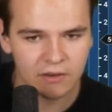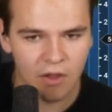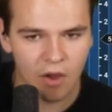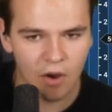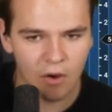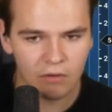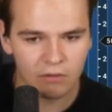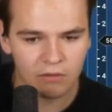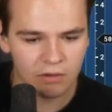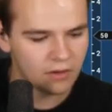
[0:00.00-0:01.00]
No.
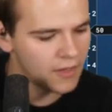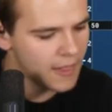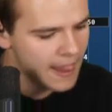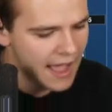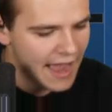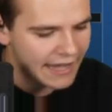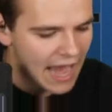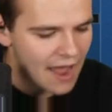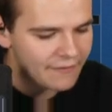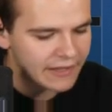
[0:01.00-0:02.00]
I
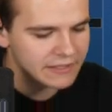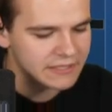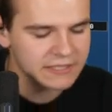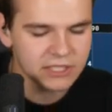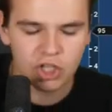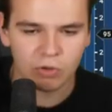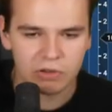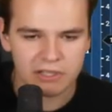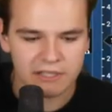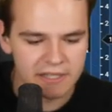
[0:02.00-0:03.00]
have like a
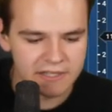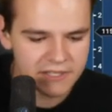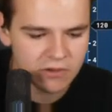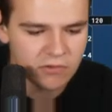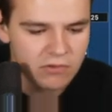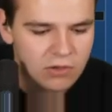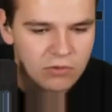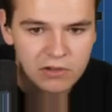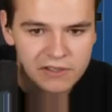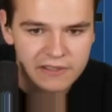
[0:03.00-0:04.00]
shortcut to
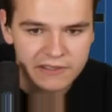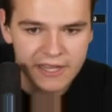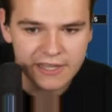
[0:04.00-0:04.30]
record the